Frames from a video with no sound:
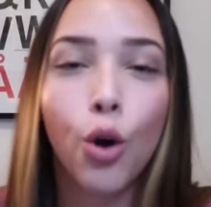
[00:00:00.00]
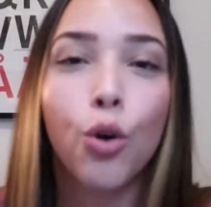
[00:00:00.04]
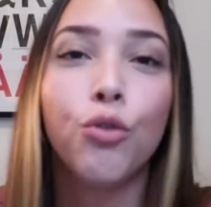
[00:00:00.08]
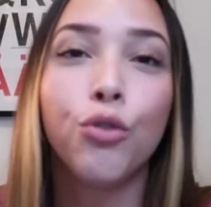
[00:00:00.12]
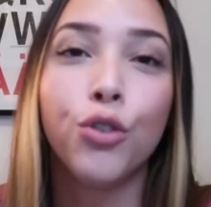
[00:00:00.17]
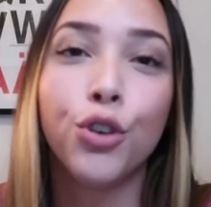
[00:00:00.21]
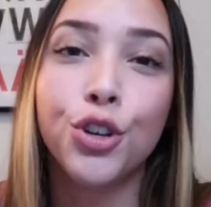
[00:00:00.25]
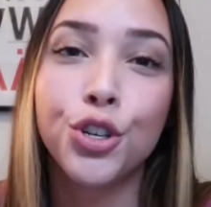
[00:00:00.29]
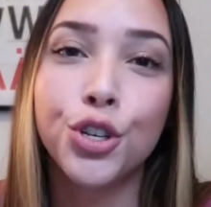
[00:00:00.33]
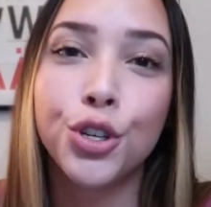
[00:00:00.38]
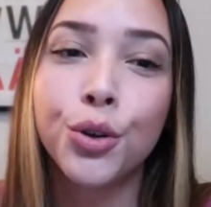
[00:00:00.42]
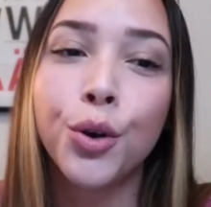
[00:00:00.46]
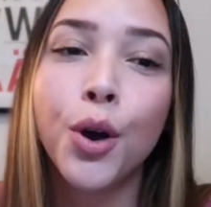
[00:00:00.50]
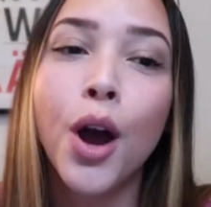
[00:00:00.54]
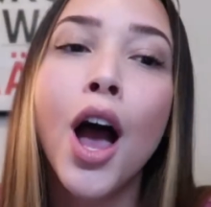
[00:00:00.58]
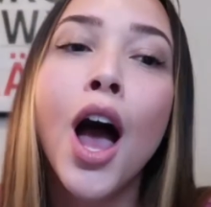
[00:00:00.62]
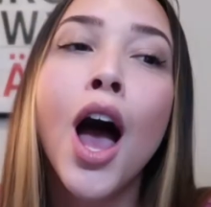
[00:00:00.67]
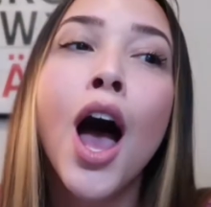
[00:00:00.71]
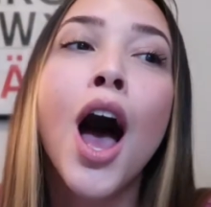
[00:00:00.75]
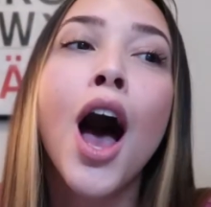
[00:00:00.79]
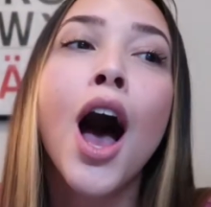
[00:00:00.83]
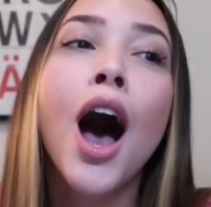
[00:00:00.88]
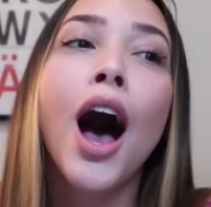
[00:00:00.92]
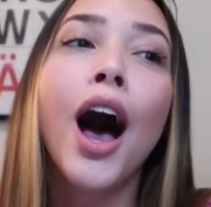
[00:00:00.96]
overdue.
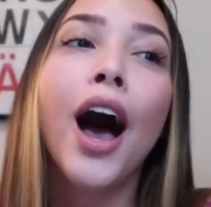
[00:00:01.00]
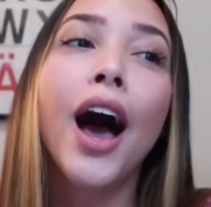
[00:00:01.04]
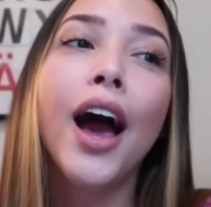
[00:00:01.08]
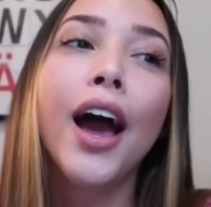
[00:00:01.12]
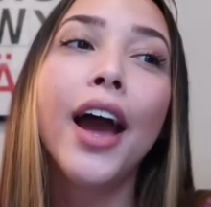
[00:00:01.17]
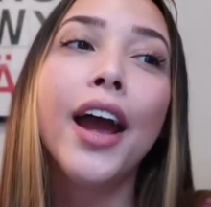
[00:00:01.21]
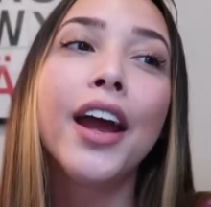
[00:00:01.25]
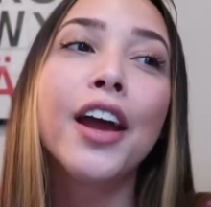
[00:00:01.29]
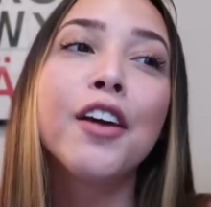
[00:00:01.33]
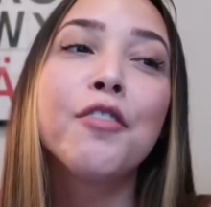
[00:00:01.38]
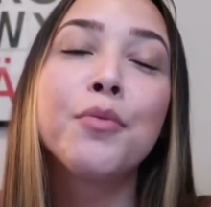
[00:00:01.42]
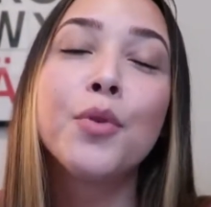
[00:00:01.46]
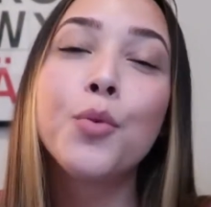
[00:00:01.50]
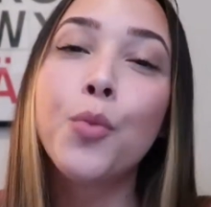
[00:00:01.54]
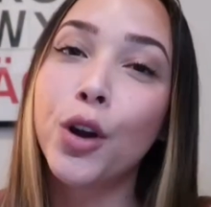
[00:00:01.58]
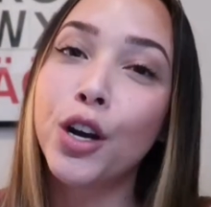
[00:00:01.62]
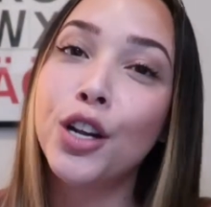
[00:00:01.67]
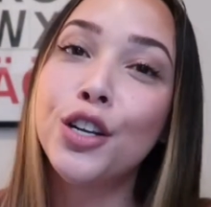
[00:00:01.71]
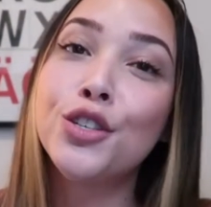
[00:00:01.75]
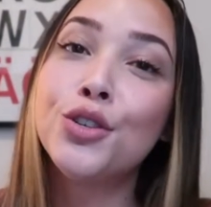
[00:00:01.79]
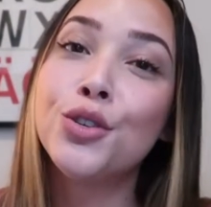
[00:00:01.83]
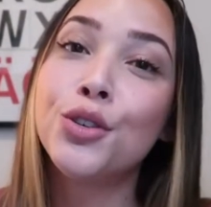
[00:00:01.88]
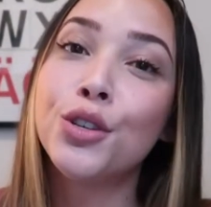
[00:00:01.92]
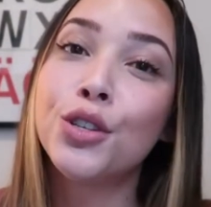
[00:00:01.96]
I have been
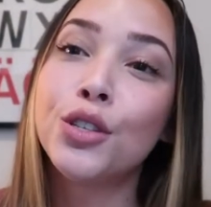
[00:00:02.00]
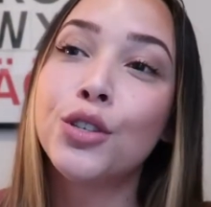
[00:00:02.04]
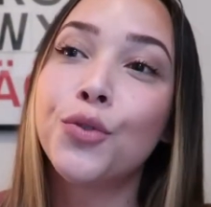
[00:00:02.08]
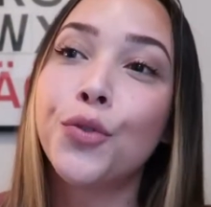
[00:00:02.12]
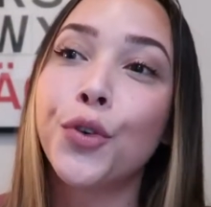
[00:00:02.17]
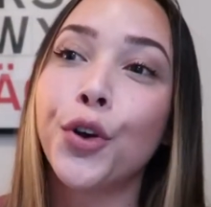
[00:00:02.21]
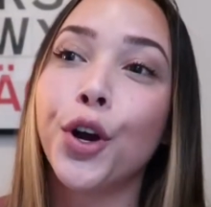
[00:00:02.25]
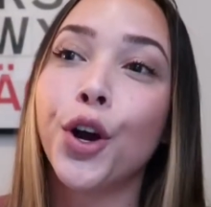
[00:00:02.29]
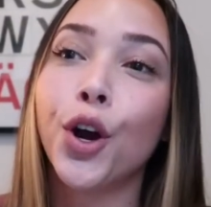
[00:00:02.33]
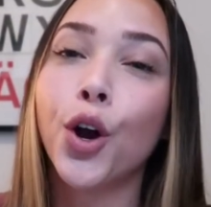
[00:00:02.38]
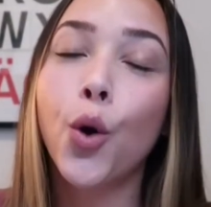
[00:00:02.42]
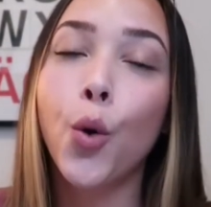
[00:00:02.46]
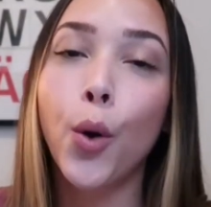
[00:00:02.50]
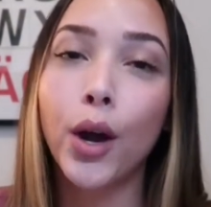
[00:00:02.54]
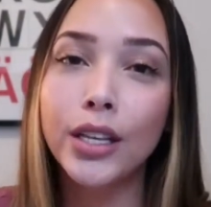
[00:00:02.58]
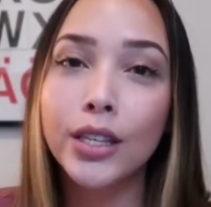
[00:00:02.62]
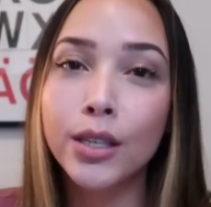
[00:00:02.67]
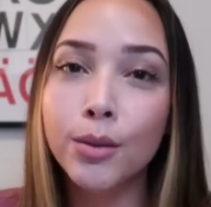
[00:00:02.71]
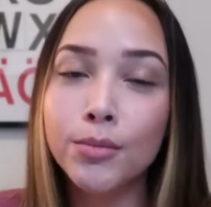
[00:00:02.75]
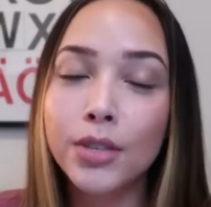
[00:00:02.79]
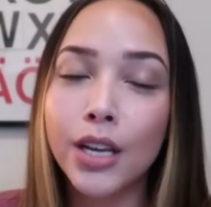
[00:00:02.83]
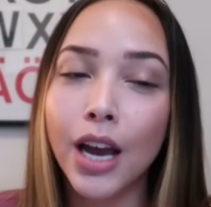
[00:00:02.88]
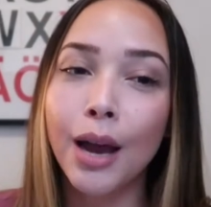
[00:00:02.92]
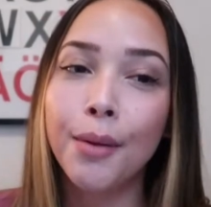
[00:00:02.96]
wanting to do this for quite
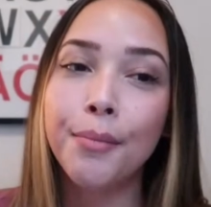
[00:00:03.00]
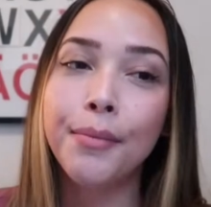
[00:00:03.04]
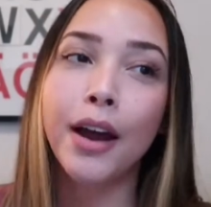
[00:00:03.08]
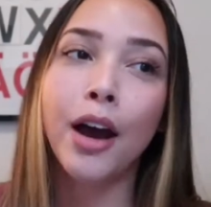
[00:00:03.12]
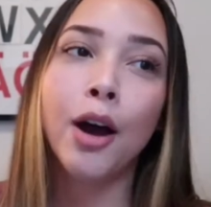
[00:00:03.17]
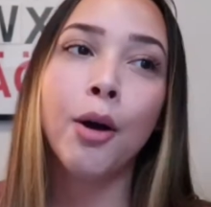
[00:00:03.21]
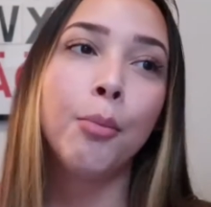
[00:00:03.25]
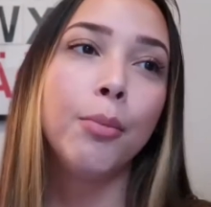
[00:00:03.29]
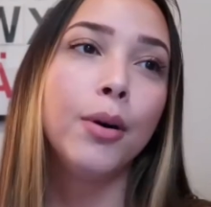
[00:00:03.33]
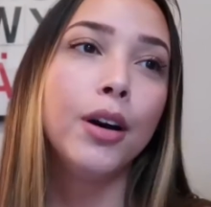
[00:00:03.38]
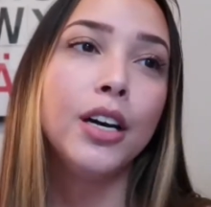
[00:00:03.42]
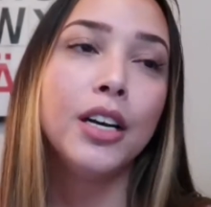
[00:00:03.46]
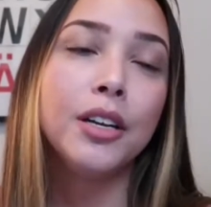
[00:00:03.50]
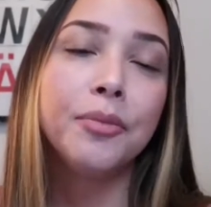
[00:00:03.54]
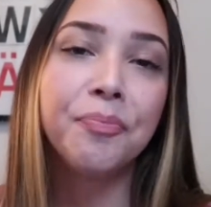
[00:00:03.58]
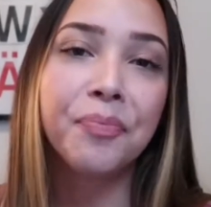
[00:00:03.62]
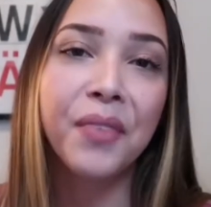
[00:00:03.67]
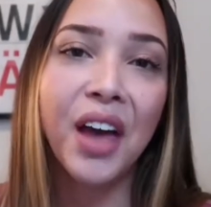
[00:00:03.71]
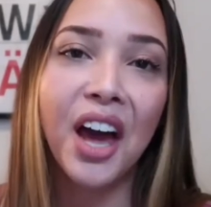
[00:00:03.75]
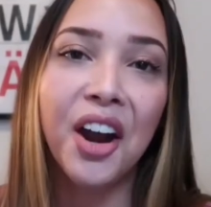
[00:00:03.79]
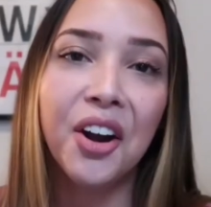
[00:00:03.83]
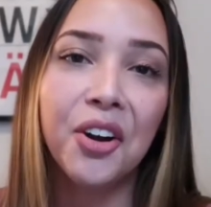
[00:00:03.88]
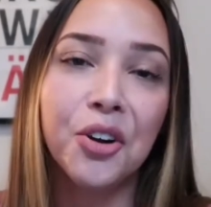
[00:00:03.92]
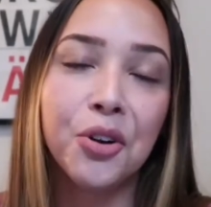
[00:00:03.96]
some time now, but
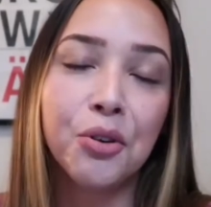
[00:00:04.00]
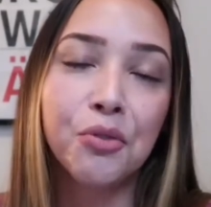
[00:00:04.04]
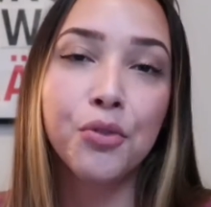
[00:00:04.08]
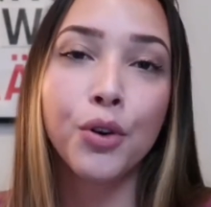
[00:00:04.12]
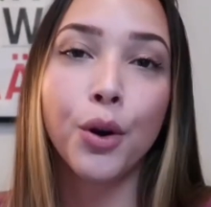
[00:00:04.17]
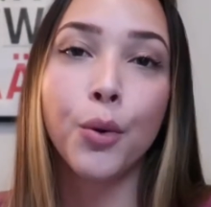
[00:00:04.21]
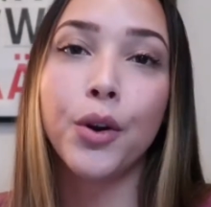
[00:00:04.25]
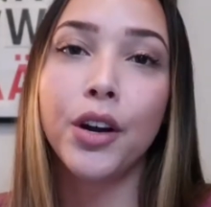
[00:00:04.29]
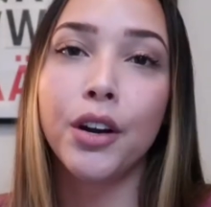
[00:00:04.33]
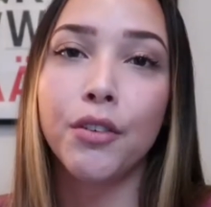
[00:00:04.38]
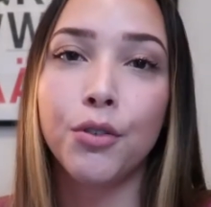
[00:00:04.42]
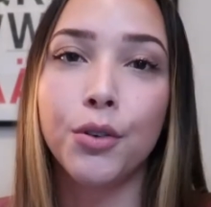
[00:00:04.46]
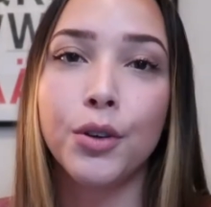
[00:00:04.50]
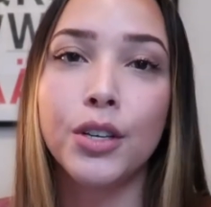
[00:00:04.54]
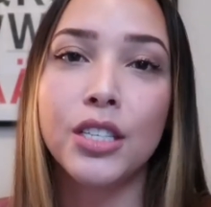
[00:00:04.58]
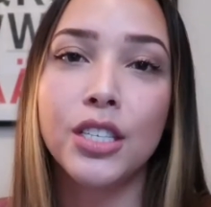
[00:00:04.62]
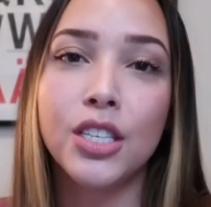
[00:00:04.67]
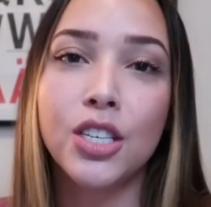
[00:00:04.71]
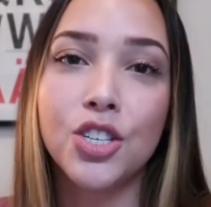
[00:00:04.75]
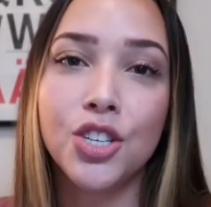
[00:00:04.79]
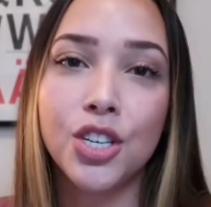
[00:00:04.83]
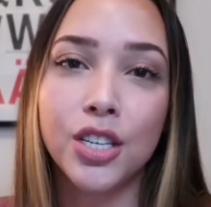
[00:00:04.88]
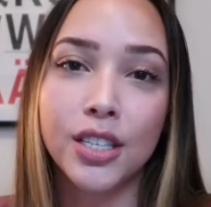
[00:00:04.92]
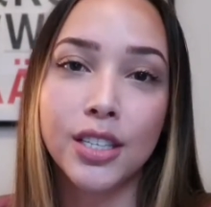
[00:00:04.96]
I don't know, for whatever
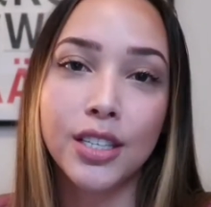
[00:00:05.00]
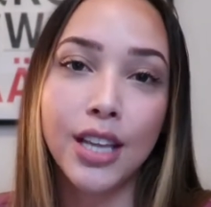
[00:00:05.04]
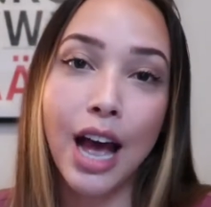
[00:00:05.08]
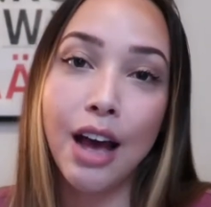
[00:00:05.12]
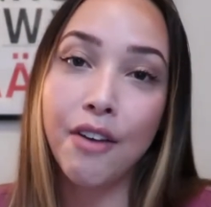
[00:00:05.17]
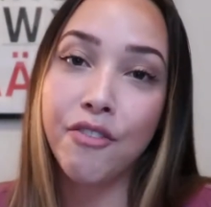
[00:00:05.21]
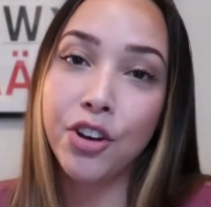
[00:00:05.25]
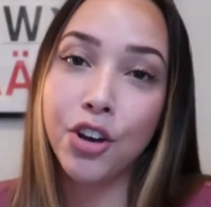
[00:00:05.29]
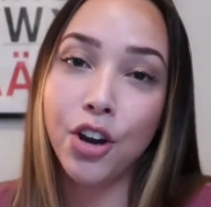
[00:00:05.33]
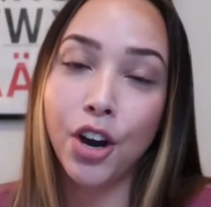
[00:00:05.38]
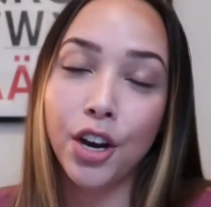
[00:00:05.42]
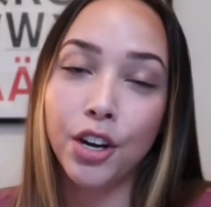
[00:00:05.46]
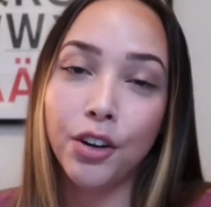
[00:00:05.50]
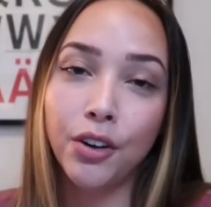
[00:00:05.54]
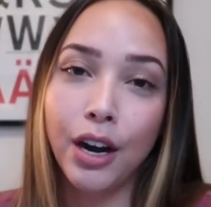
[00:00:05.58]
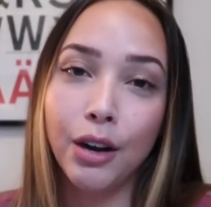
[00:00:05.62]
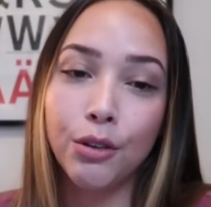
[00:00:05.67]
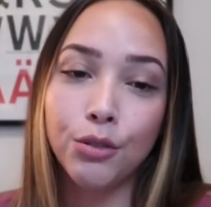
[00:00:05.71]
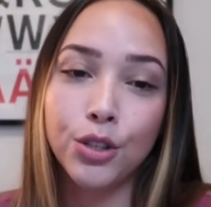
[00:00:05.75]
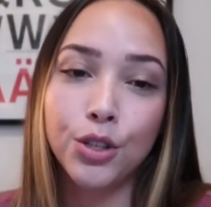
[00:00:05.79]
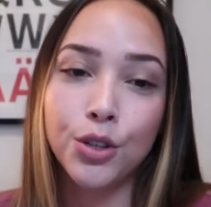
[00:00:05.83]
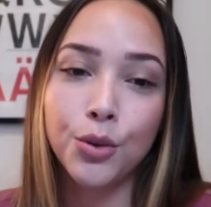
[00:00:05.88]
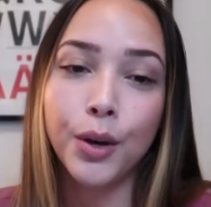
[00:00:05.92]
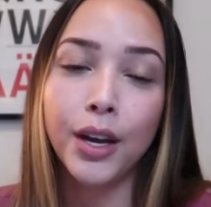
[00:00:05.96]
reason, just haven't got
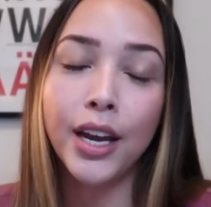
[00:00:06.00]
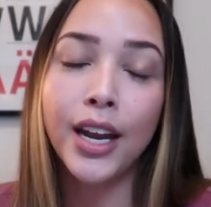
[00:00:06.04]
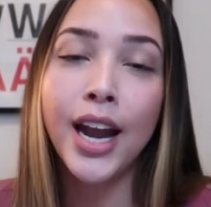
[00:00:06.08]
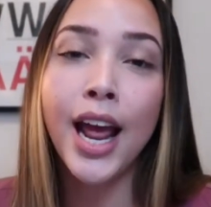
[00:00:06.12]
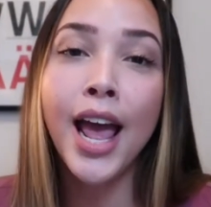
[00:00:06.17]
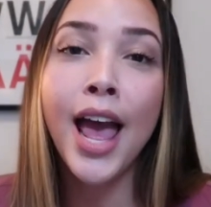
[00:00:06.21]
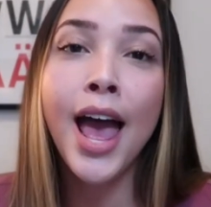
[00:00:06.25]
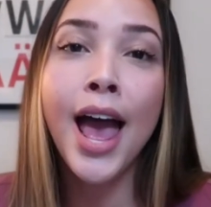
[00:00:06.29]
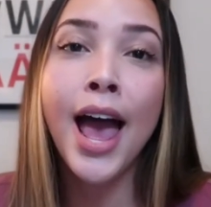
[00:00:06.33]
around to it.